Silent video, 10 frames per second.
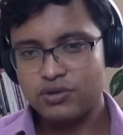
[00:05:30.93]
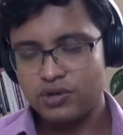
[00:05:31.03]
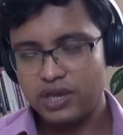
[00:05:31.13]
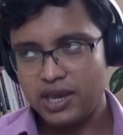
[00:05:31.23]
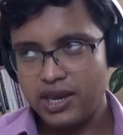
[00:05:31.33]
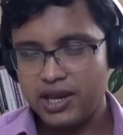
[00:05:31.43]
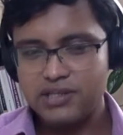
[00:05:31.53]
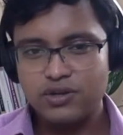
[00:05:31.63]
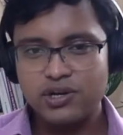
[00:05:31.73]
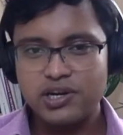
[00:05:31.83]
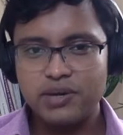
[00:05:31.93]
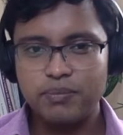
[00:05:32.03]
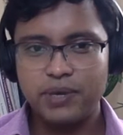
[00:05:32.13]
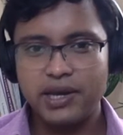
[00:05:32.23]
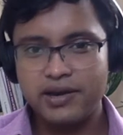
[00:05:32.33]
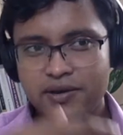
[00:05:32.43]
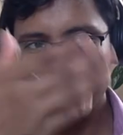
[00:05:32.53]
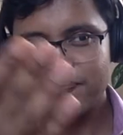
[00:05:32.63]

So A has already paid